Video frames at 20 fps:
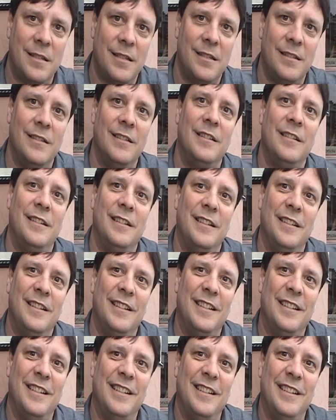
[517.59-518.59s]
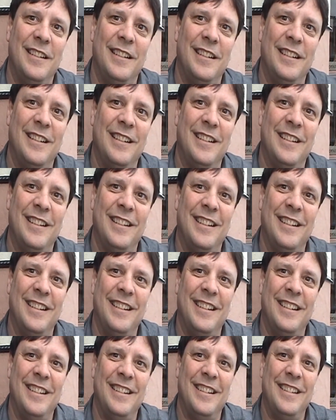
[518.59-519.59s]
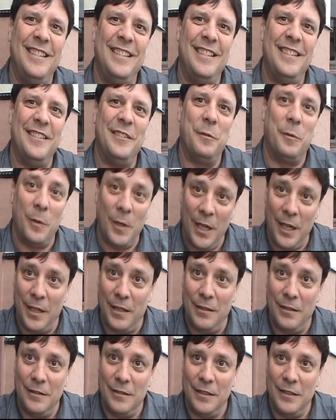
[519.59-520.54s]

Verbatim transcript: That's 25,000 reported crimes a year. Right.